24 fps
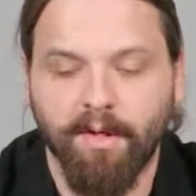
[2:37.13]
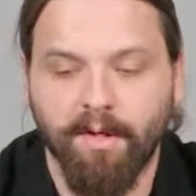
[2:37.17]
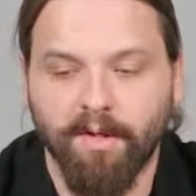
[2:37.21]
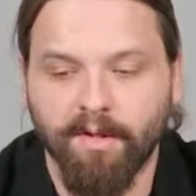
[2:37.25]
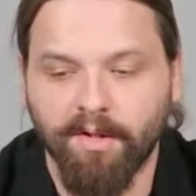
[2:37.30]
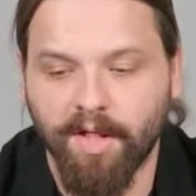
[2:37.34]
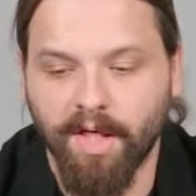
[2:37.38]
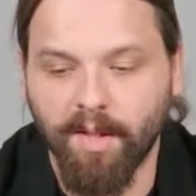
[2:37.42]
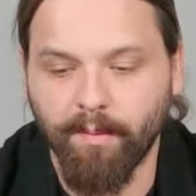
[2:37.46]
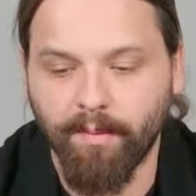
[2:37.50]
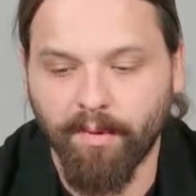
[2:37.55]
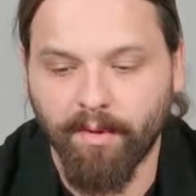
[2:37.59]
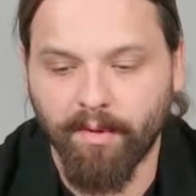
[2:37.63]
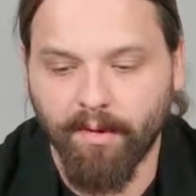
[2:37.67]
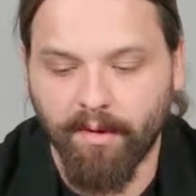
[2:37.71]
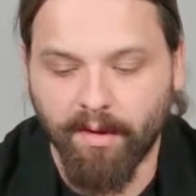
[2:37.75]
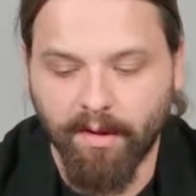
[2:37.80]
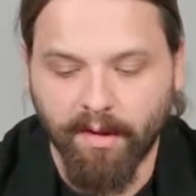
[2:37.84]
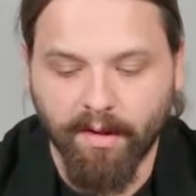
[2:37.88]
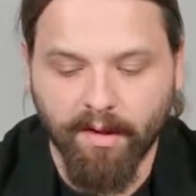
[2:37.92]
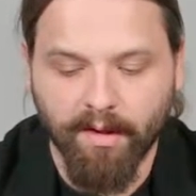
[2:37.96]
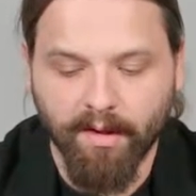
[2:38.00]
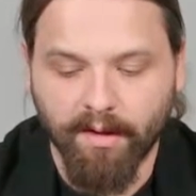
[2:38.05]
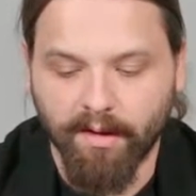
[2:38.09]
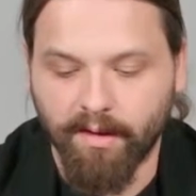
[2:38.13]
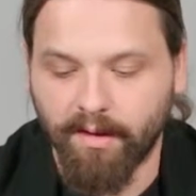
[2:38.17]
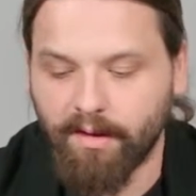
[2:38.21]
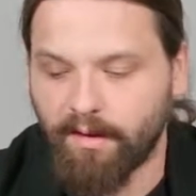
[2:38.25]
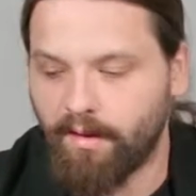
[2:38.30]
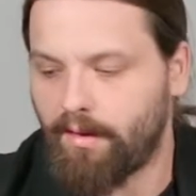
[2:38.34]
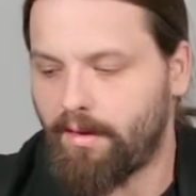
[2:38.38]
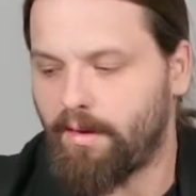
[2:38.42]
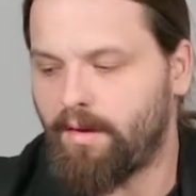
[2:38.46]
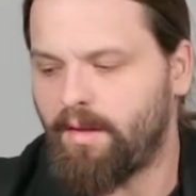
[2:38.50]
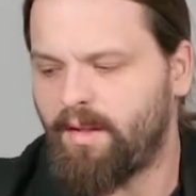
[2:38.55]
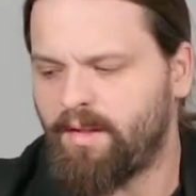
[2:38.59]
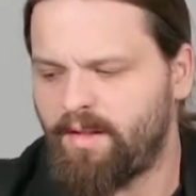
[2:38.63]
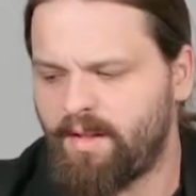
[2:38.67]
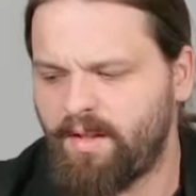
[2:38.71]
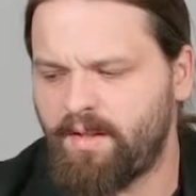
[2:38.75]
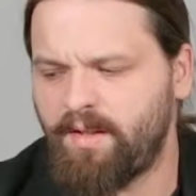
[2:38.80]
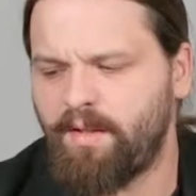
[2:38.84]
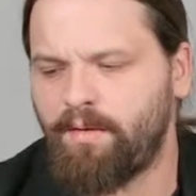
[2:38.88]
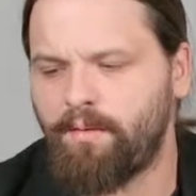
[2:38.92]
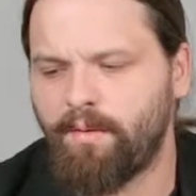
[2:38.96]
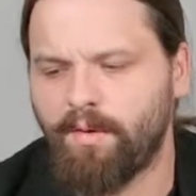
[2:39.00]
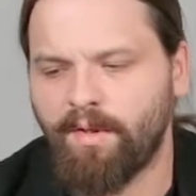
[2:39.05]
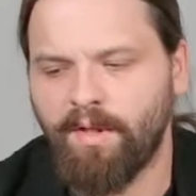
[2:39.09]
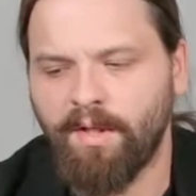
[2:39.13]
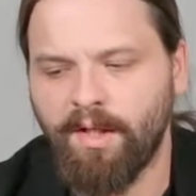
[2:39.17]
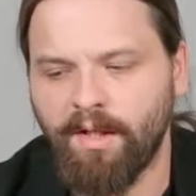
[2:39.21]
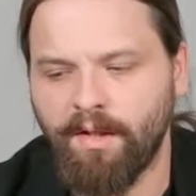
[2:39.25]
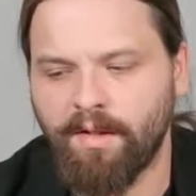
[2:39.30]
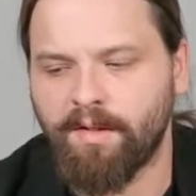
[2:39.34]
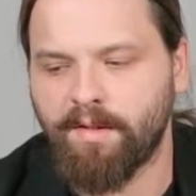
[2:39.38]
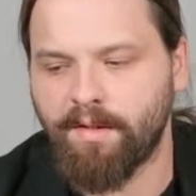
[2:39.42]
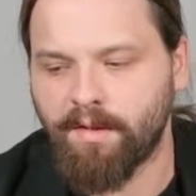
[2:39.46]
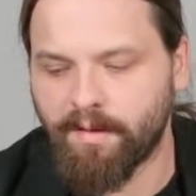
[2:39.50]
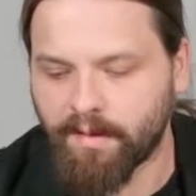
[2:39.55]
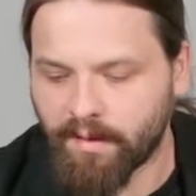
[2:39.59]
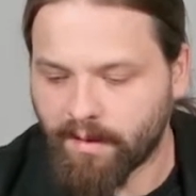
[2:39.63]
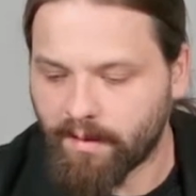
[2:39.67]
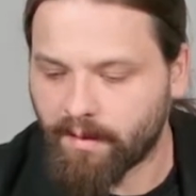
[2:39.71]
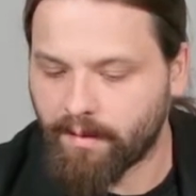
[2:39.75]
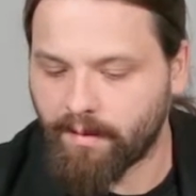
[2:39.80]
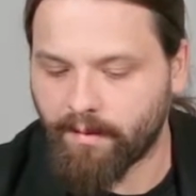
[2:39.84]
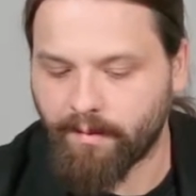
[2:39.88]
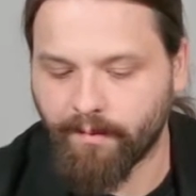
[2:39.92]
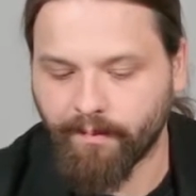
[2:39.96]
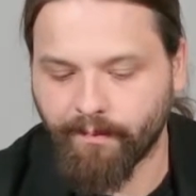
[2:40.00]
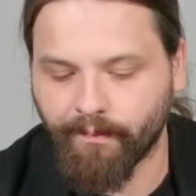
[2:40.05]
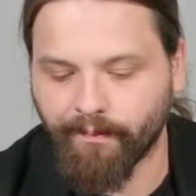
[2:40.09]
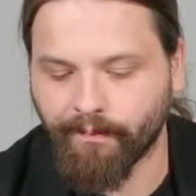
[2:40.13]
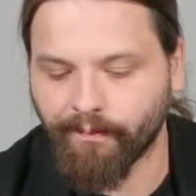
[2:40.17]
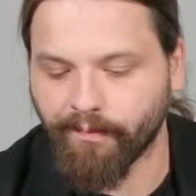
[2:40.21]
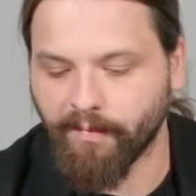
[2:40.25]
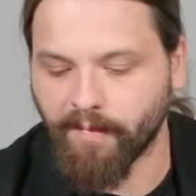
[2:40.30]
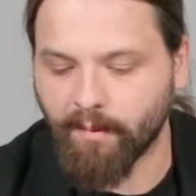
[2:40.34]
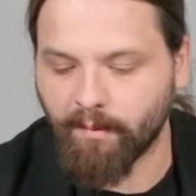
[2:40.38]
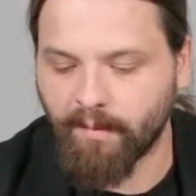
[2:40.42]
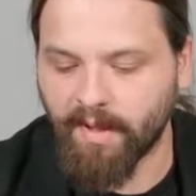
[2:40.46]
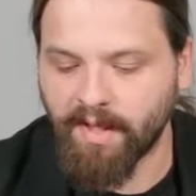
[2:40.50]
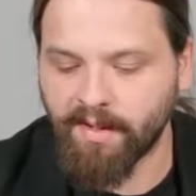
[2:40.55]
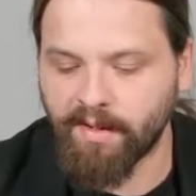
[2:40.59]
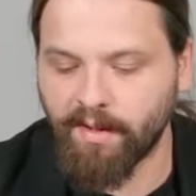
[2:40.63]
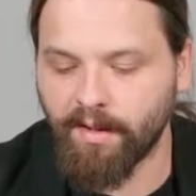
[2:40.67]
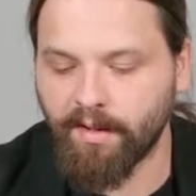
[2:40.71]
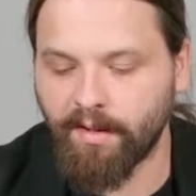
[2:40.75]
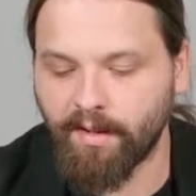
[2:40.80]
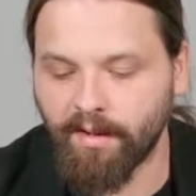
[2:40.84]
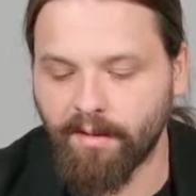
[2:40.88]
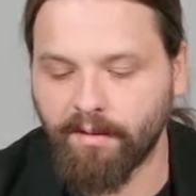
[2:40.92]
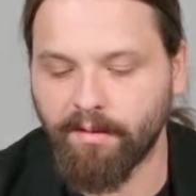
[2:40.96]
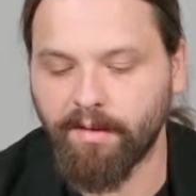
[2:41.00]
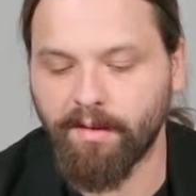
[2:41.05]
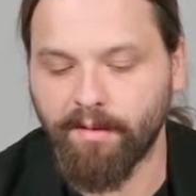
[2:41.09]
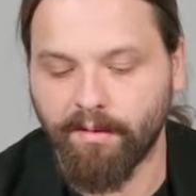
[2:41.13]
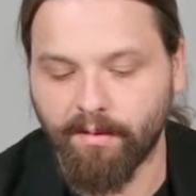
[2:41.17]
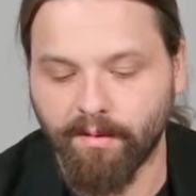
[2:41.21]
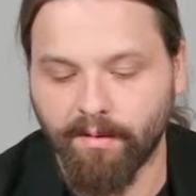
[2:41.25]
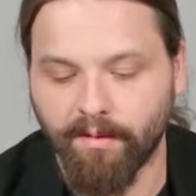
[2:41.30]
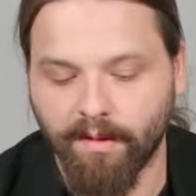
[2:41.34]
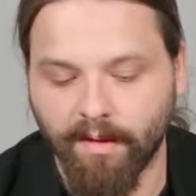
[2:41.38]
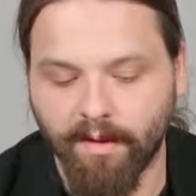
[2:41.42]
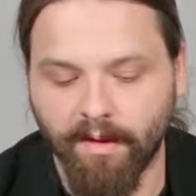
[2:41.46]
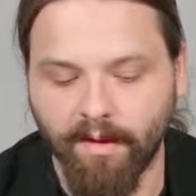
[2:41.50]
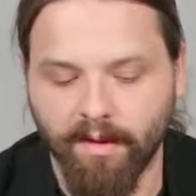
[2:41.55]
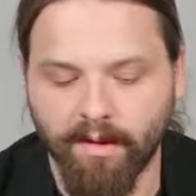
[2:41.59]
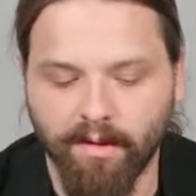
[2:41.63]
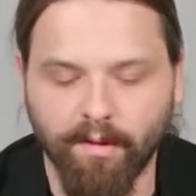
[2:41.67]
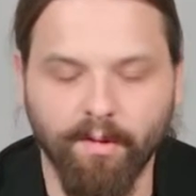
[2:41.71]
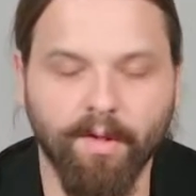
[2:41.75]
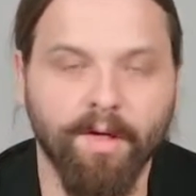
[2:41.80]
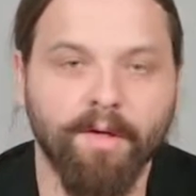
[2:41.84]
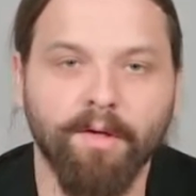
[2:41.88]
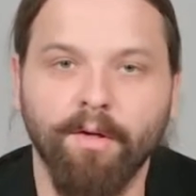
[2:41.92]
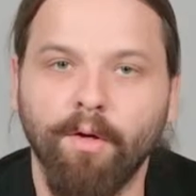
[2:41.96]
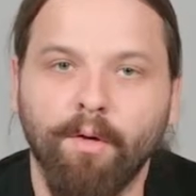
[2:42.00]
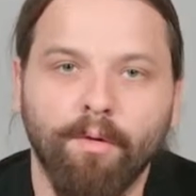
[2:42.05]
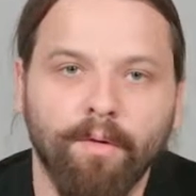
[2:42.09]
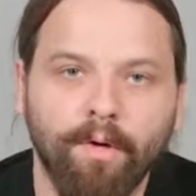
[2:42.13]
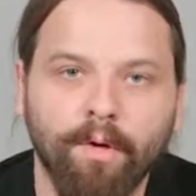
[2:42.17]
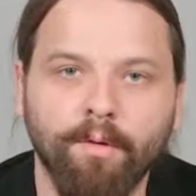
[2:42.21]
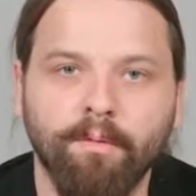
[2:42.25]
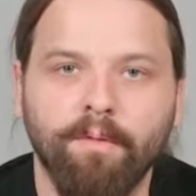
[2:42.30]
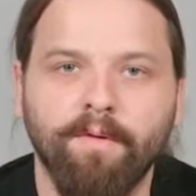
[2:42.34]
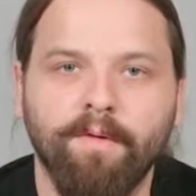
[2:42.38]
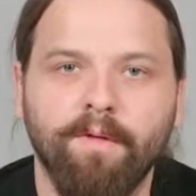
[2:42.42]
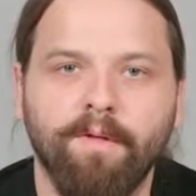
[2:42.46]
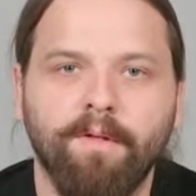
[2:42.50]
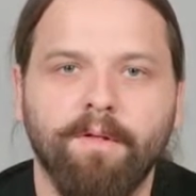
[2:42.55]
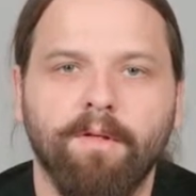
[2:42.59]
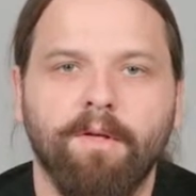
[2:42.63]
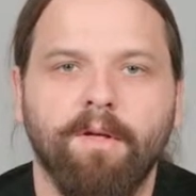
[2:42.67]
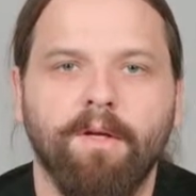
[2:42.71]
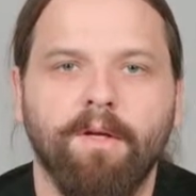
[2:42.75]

It's easy to clean. It's basically, you can go wrong with it.